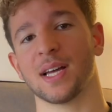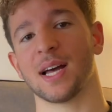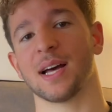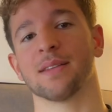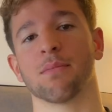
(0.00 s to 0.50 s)

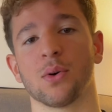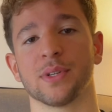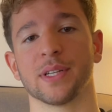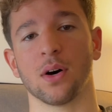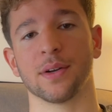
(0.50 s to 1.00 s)
and mount
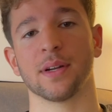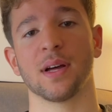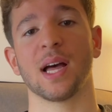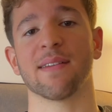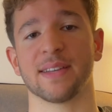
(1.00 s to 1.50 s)
it on
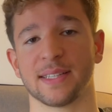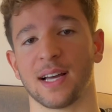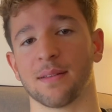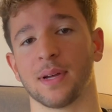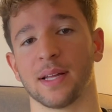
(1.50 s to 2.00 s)
every
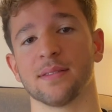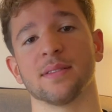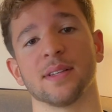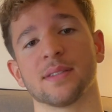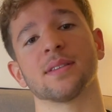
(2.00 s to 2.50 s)
time, and
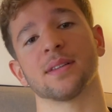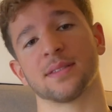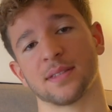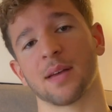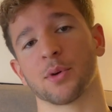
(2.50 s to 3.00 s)
it's
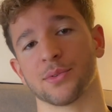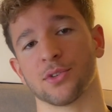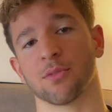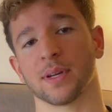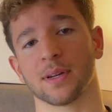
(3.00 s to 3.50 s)
time
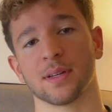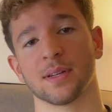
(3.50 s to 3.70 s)
consuming.